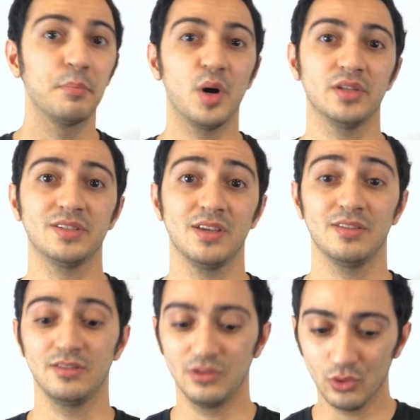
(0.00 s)
but
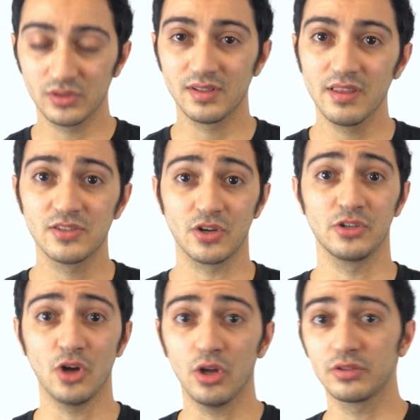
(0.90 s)
those leads are
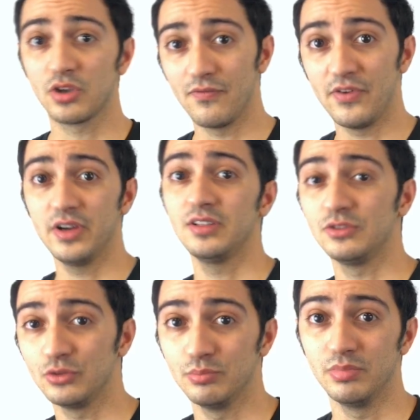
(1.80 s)
not converting
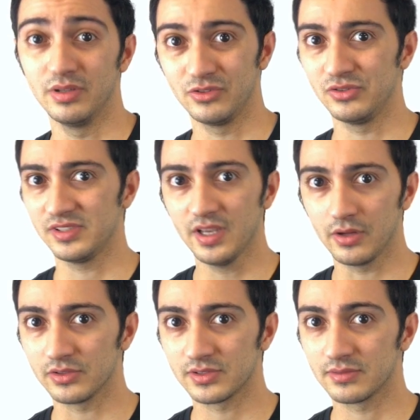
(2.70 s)
to
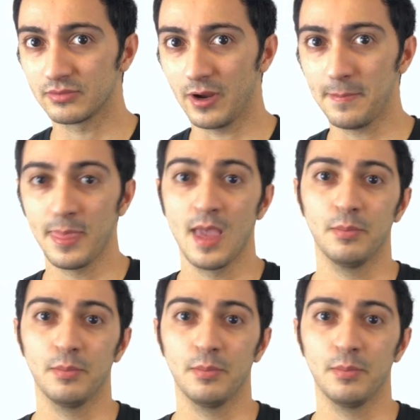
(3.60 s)
sales, right?